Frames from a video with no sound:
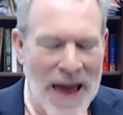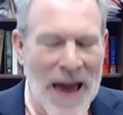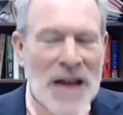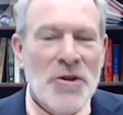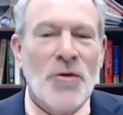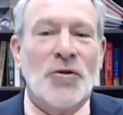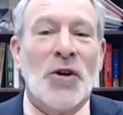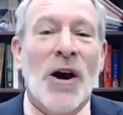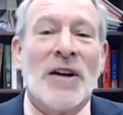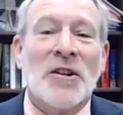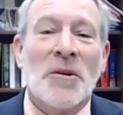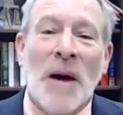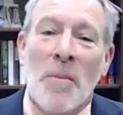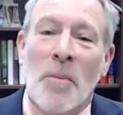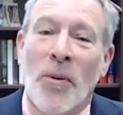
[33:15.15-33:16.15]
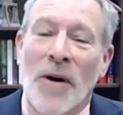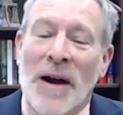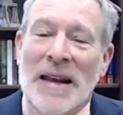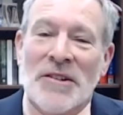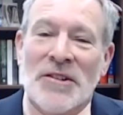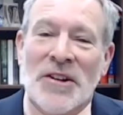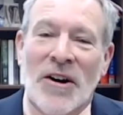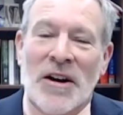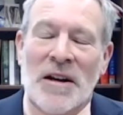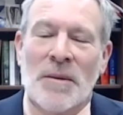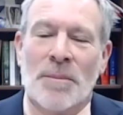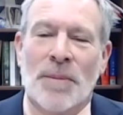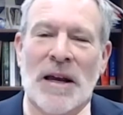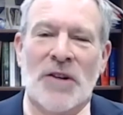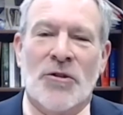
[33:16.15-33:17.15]
And you've talked about planetary
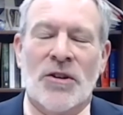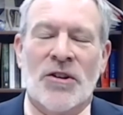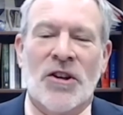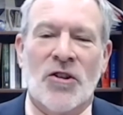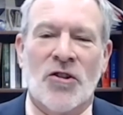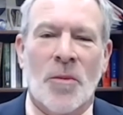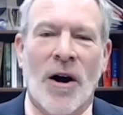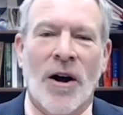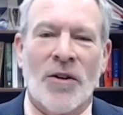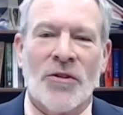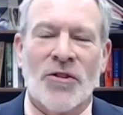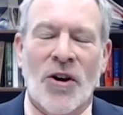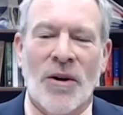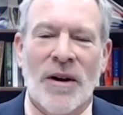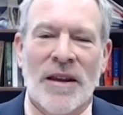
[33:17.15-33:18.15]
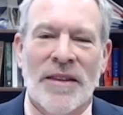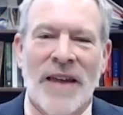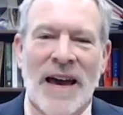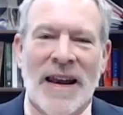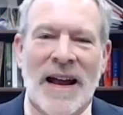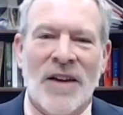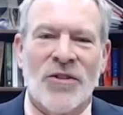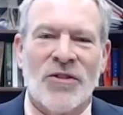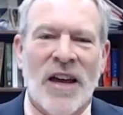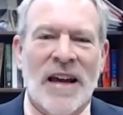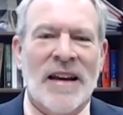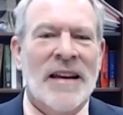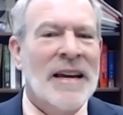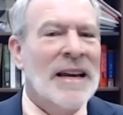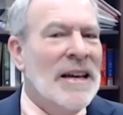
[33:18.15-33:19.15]
patriotism also in that
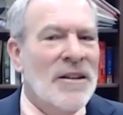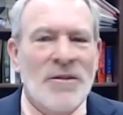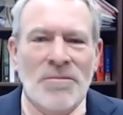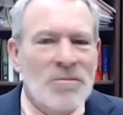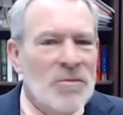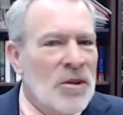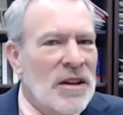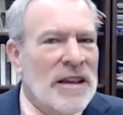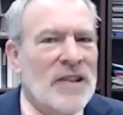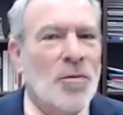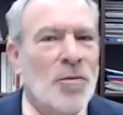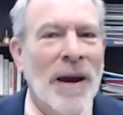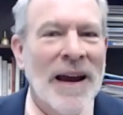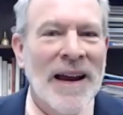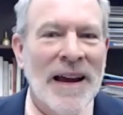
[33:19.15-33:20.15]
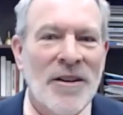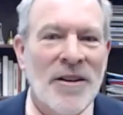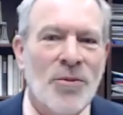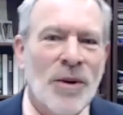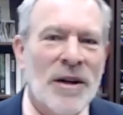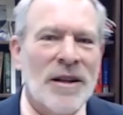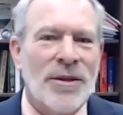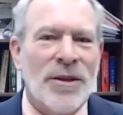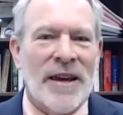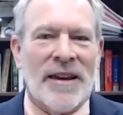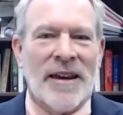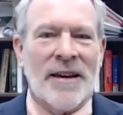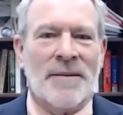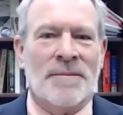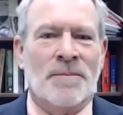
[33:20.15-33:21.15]
essay. Expand. What are you thinking?